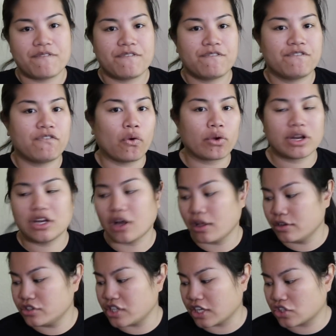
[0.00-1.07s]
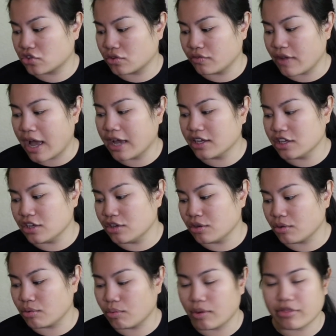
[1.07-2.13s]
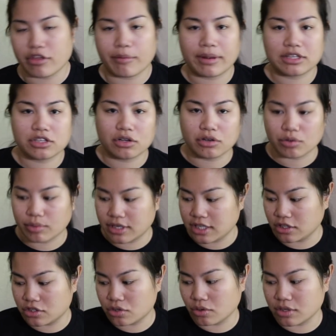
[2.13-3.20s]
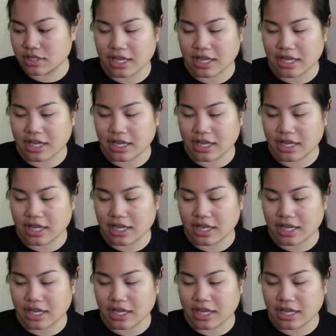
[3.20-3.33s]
$40 extra value when they're about to go into retail stores?